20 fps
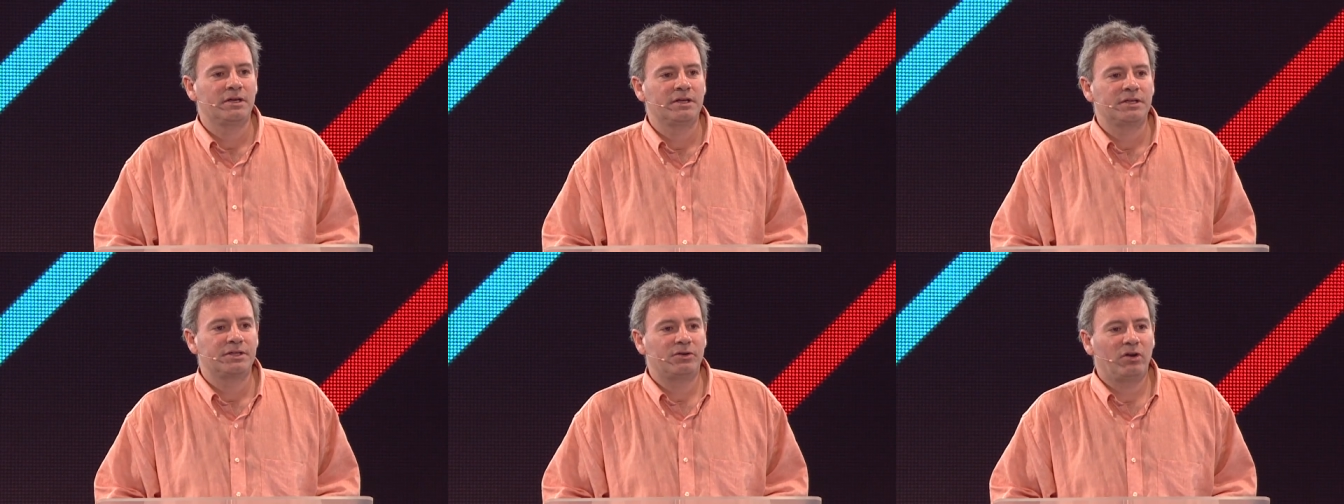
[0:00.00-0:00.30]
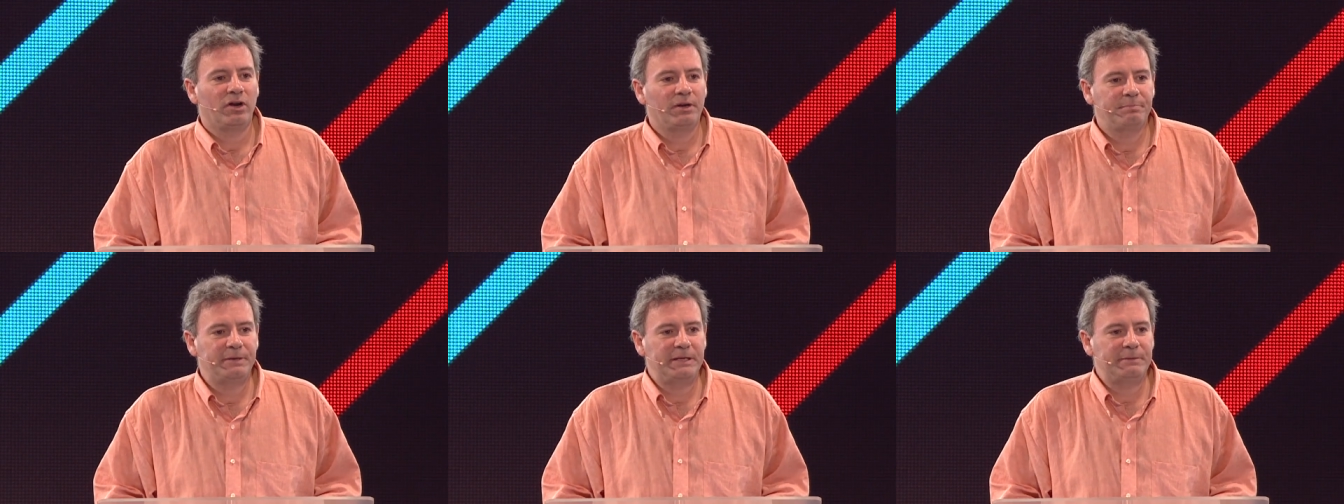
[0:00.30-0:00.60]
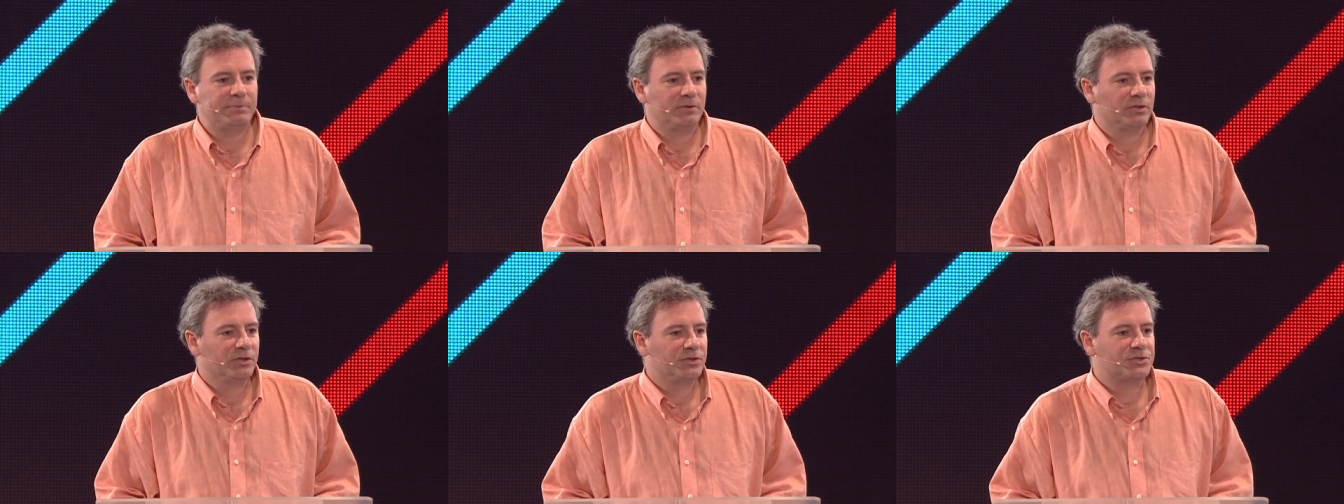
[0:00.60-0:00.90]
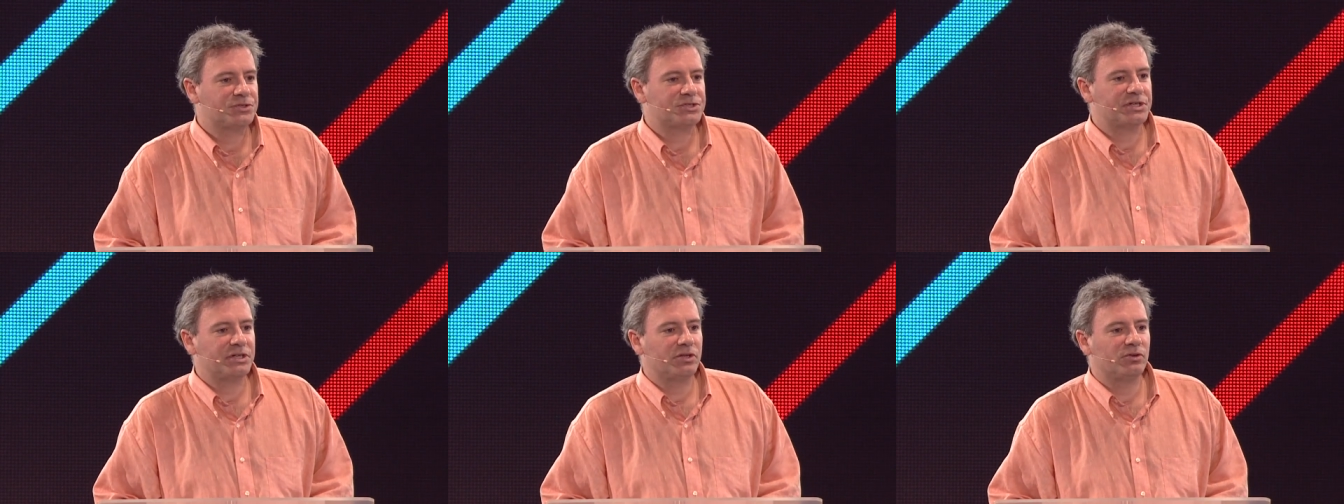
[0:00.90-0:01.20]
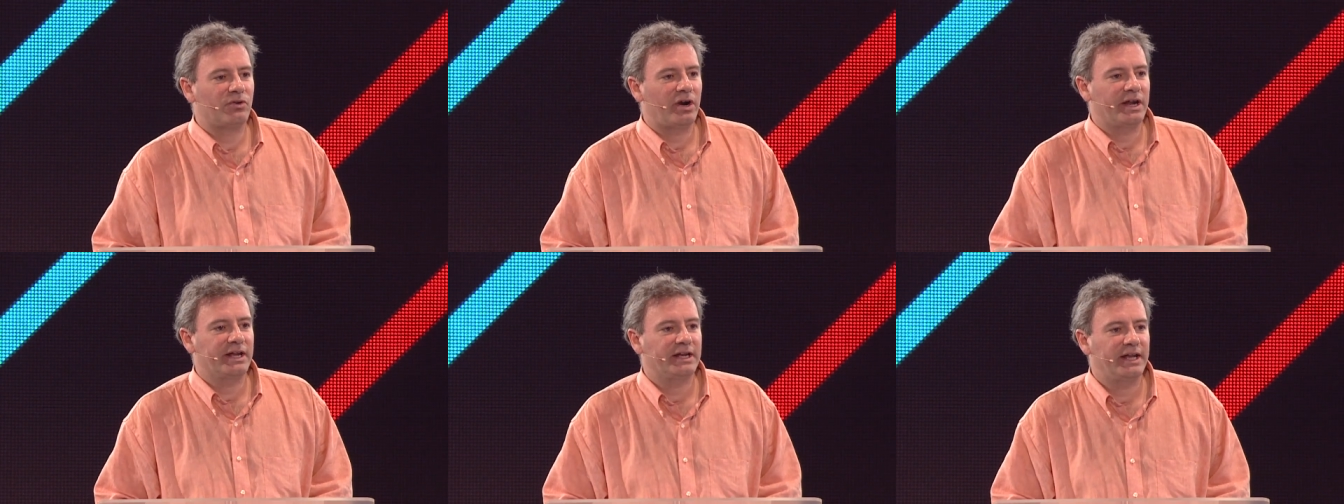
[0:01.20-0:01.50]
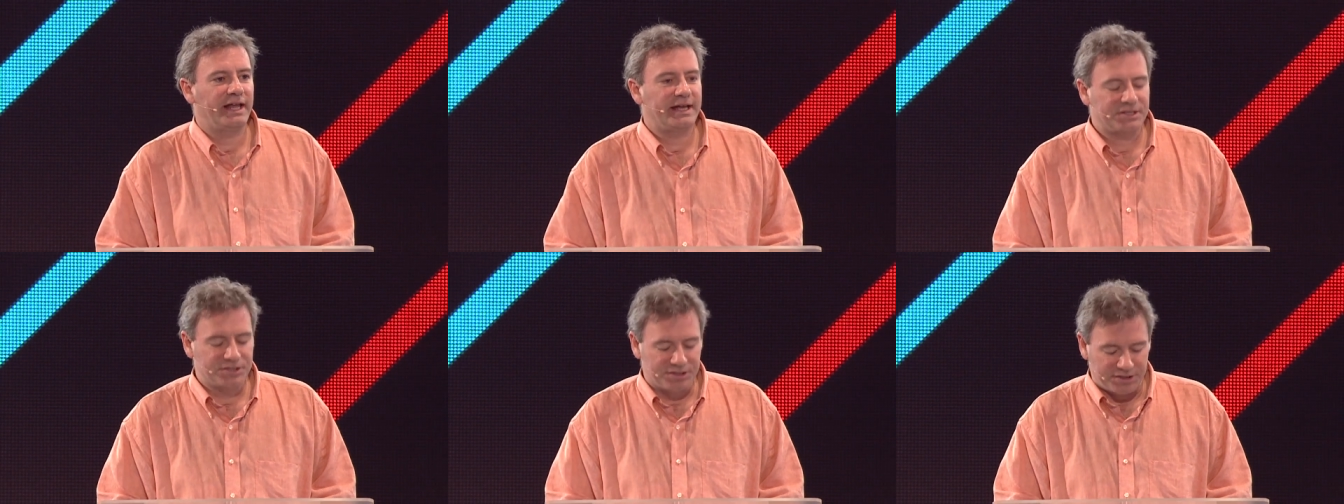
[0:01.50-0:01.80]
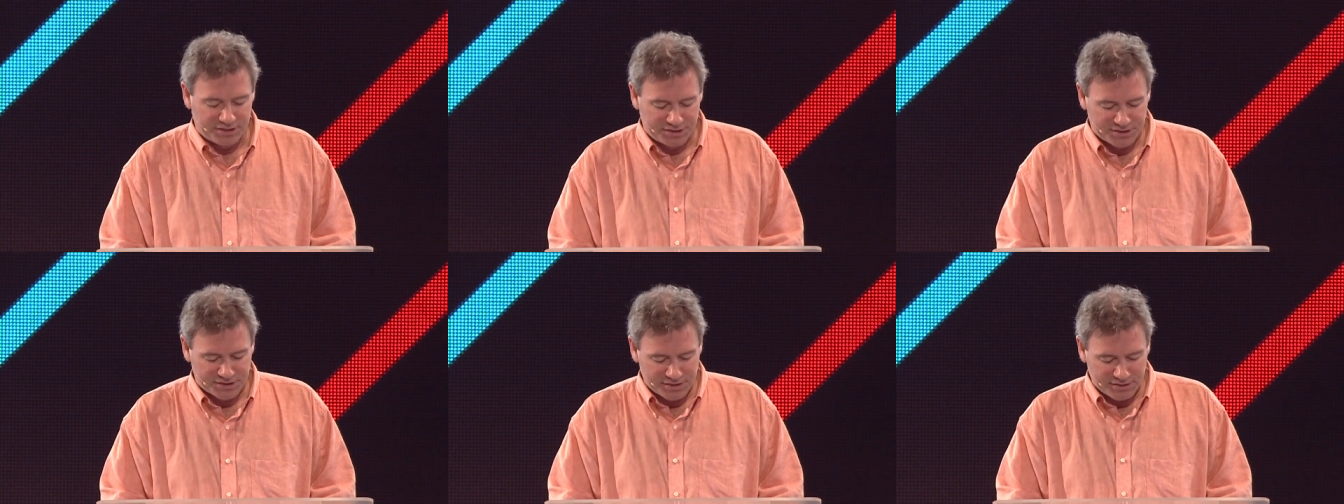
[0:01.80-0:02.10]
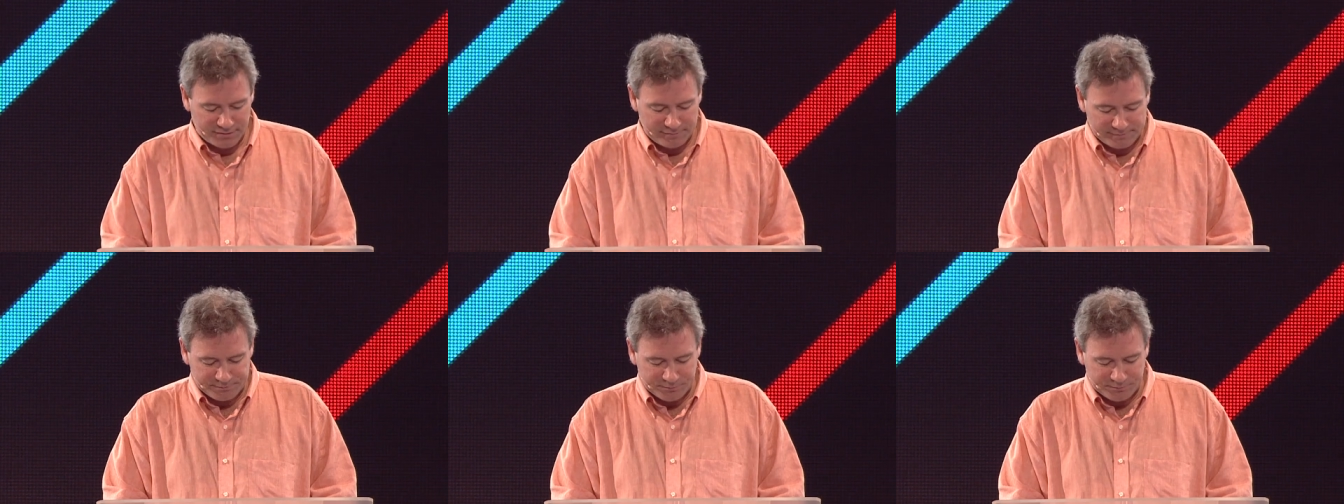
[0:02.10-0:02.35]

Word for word: There are people who still write letters.